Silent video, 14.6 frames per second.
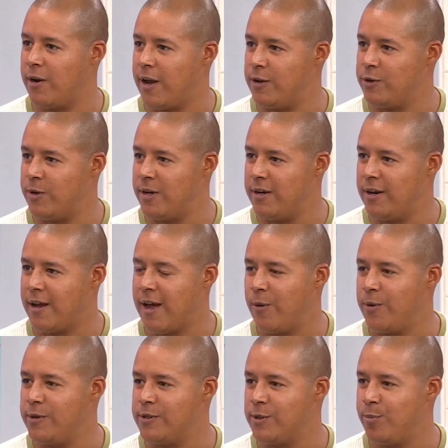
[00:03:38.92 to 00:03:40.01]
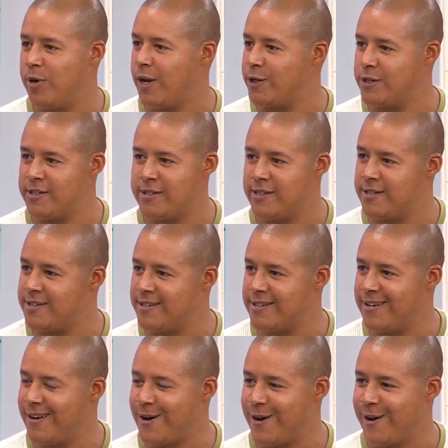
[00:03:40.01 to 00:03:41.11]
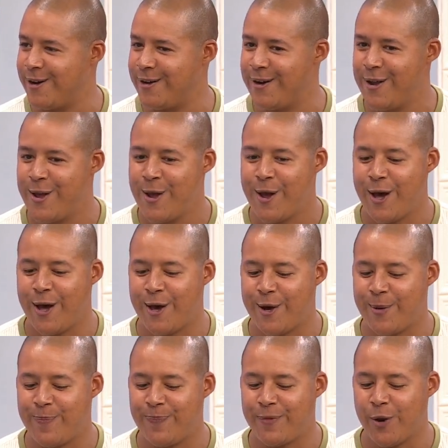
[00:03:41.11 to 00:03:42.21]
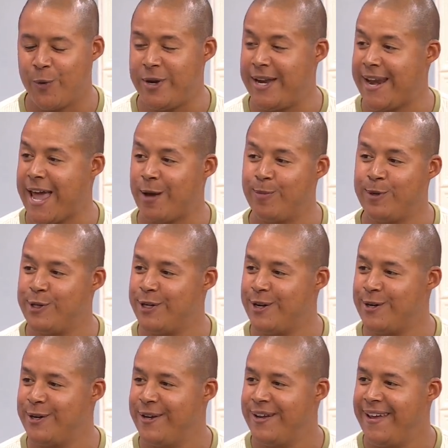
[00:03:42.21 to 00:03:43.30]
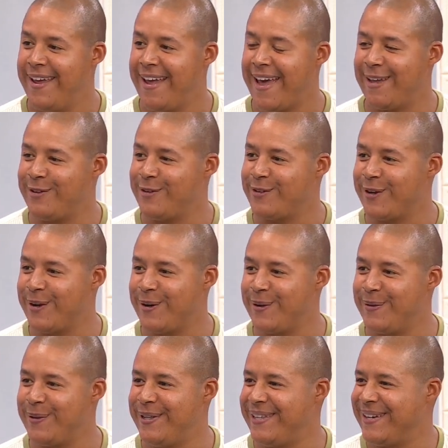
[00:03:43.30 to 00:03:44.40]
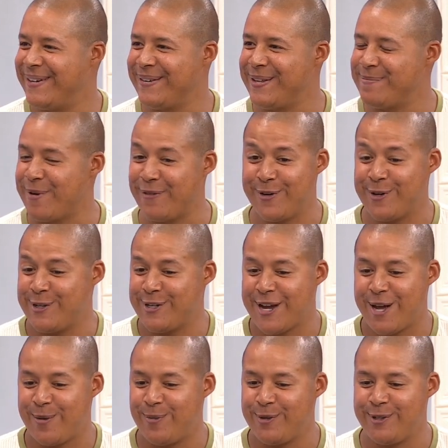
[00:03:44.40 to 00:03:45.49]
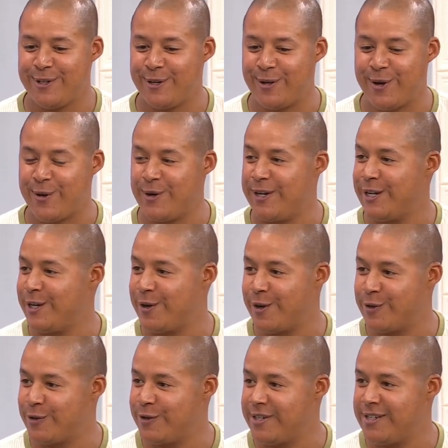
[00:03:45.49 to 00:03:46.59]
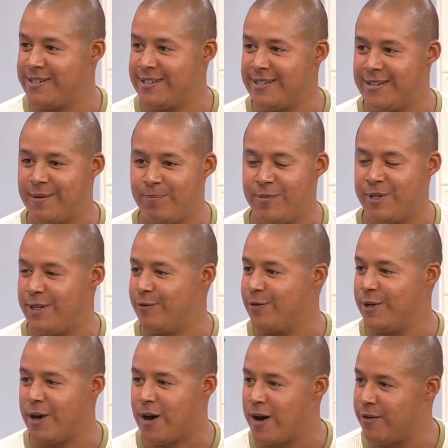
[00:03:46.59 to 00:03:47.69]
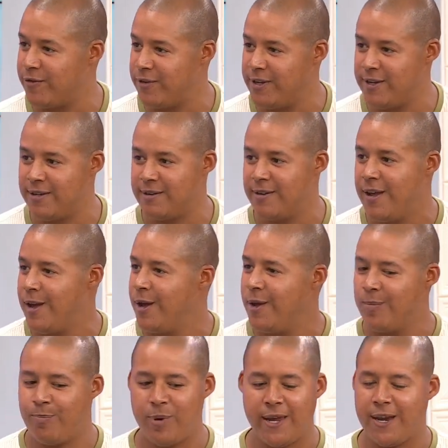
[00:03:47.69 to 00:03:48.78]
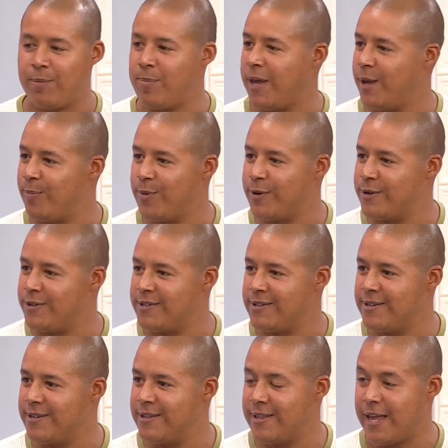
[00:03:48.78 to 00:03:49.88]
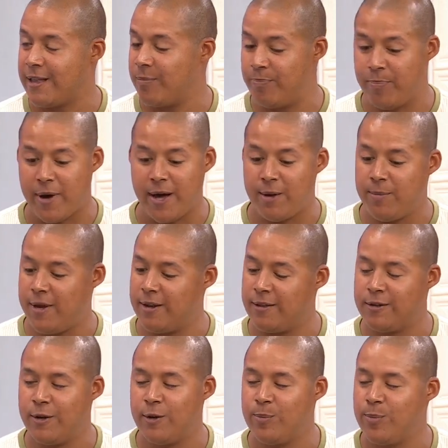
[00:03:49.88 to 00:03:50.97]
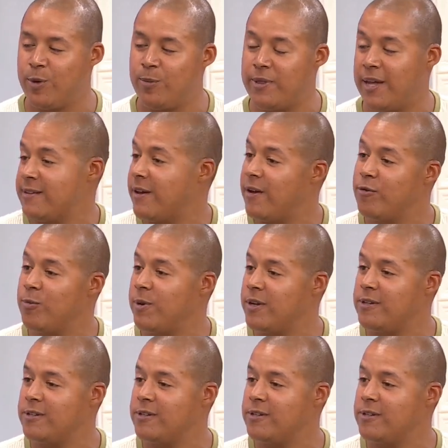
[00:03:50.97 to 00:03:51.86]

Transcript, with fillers: graduated. I mm-hmm. was a production assistant on um, a reenactment show. And so literally my first job was, you know, going to get groceries and delivering coffee and picking up papers and yeah. like bottom man on the totem pole, but that's how everybody